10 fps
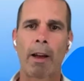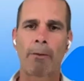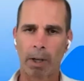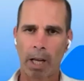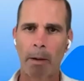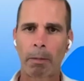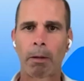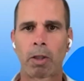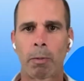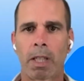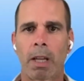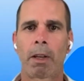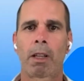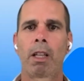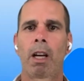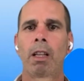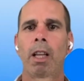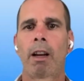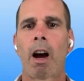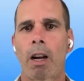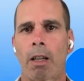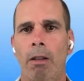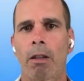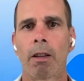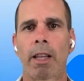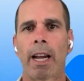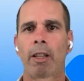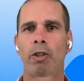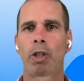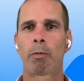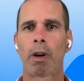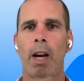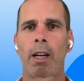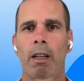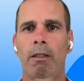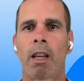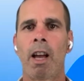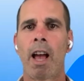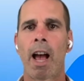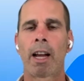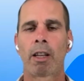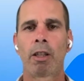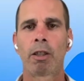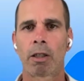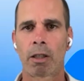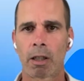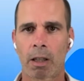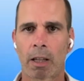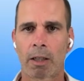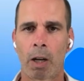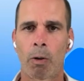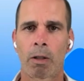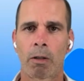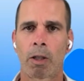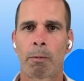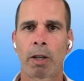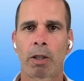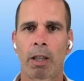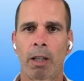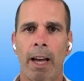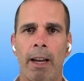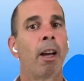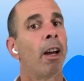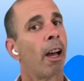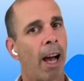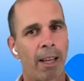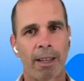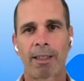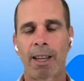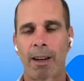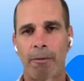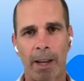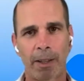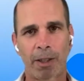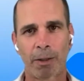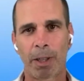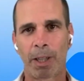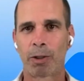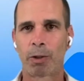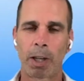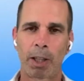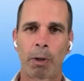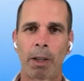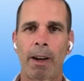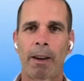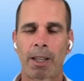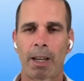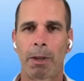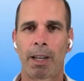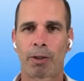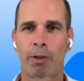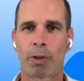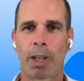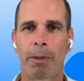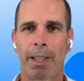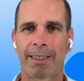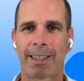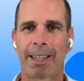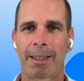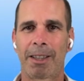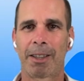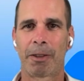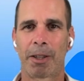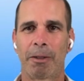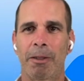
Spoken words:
for Cambium specifically, Elite Ocular, that is your product. And can you just discuss it? And also, especially that, as I said, phase 3, 2025 is going to be an extremely exciting year for you.